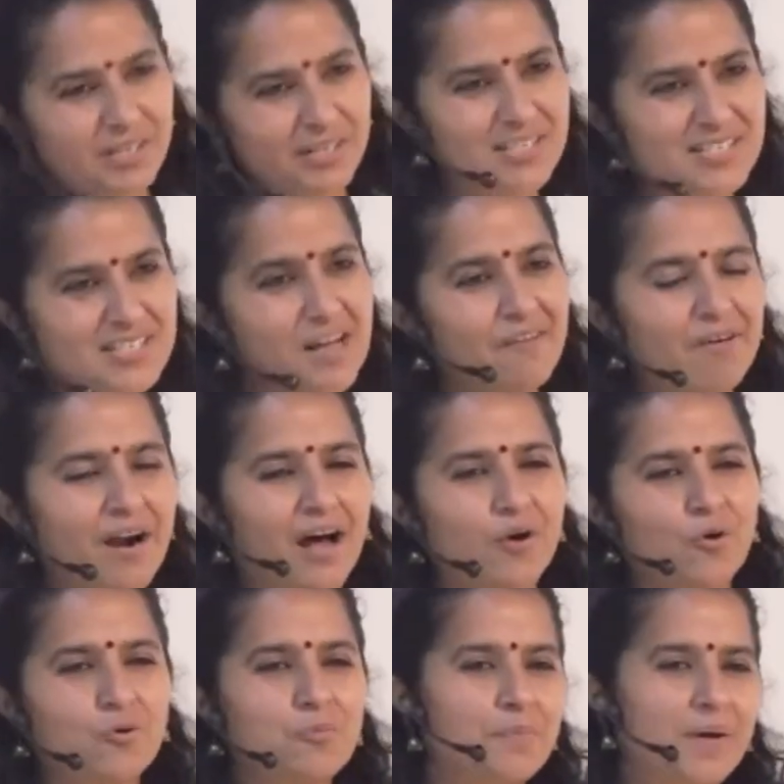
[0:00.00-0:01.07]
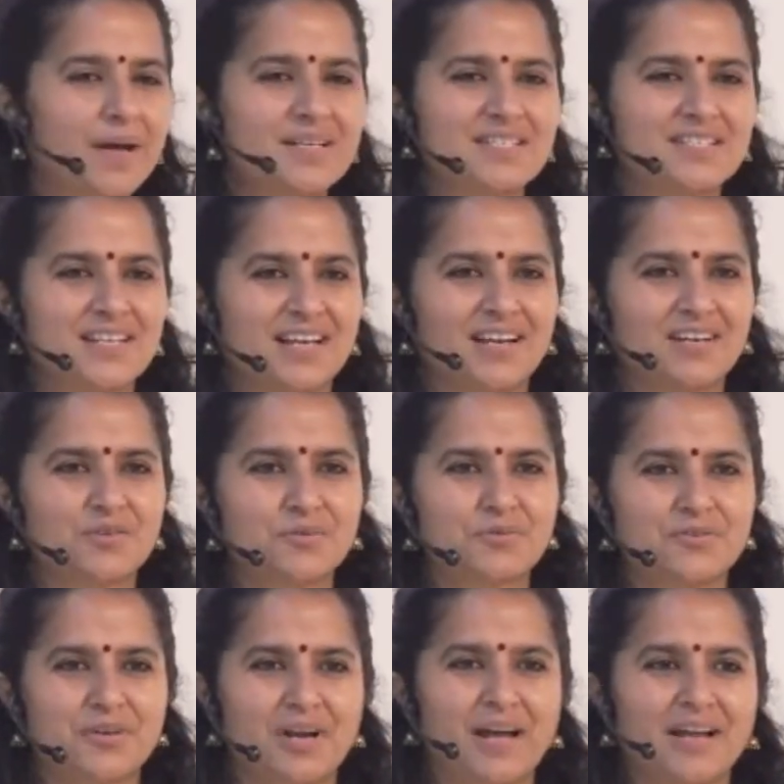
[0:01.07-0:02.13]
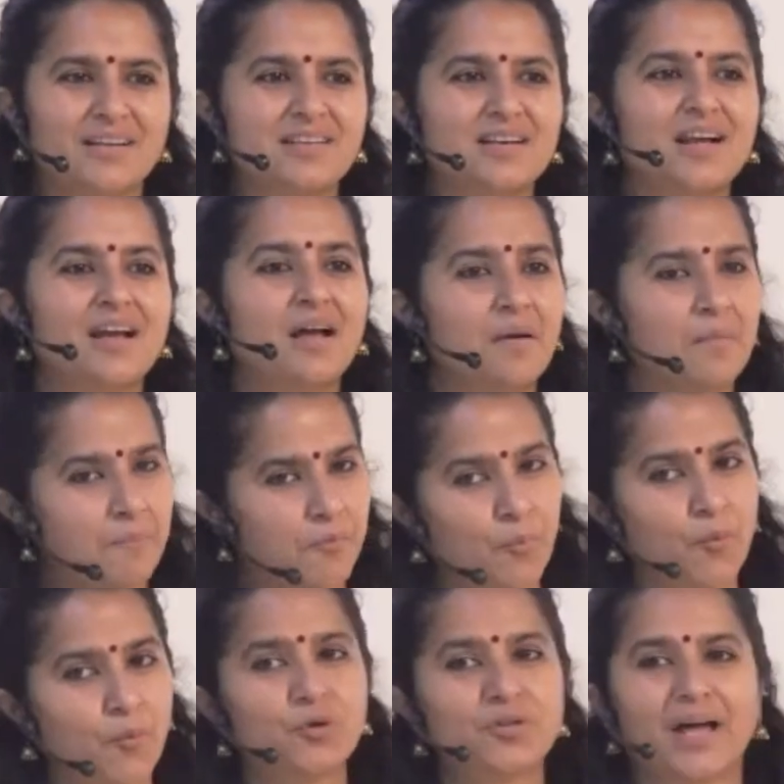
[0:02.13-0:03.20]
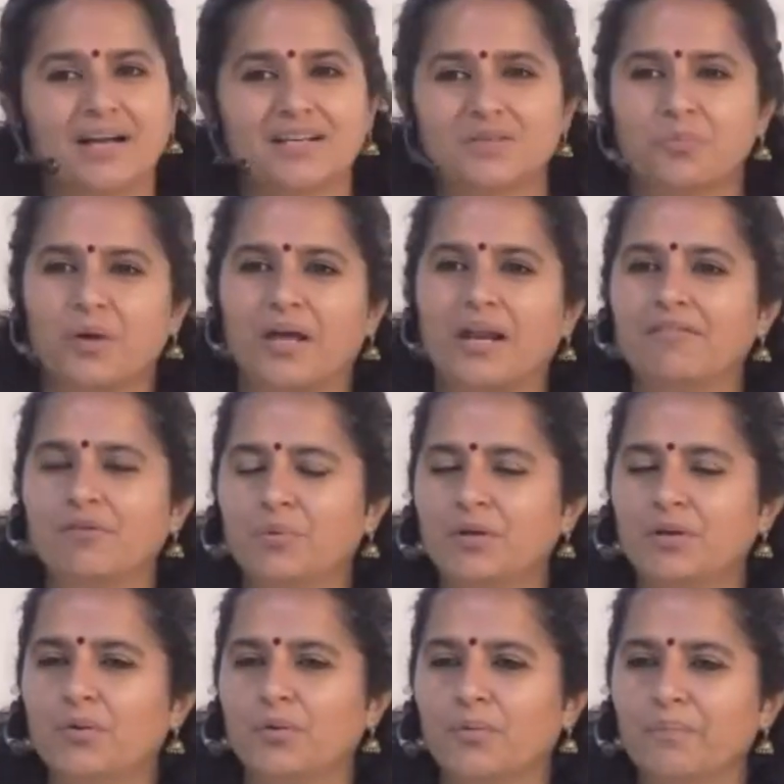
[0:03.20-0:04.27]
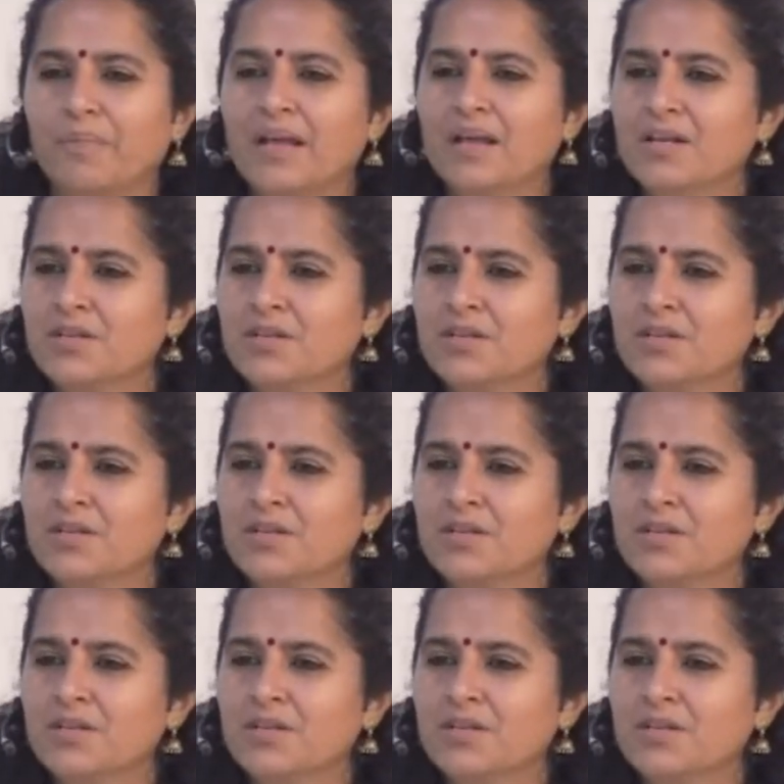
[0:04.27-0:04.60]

discover our own best and to try and promote that wherever we go.